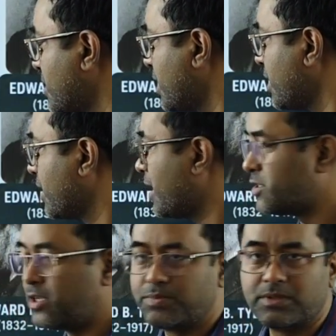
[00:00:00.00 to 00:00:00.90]
certain
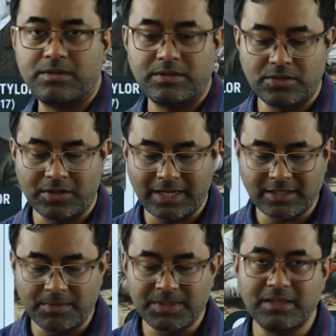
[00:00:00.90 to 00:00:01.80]
customs. So
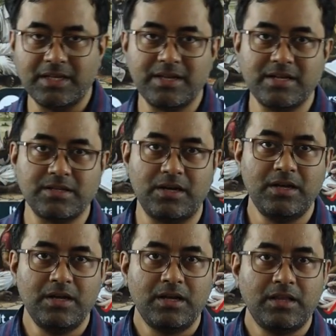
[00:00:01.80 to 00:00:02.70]
customs in the sense
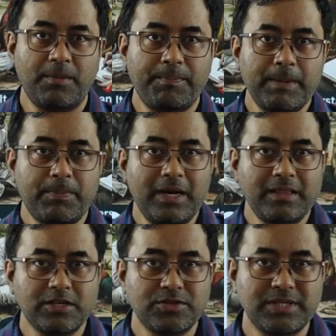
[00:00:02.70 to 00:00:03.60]
the people in
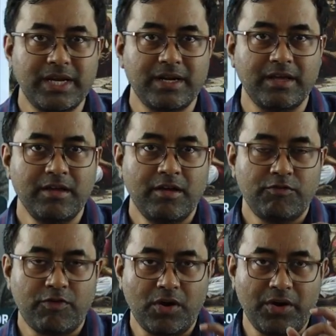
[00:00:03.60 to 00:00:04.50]
the society
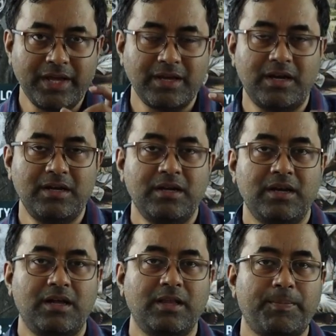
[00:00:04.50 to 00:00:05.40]
following
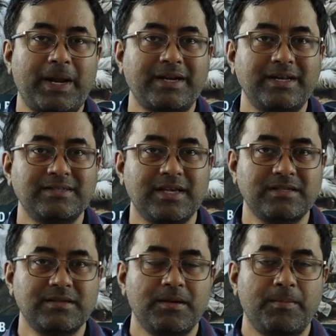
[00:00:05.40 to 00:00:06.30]
the
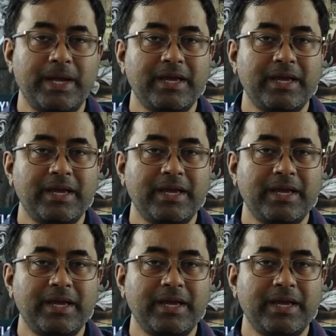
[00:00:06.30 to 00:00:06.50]
practices by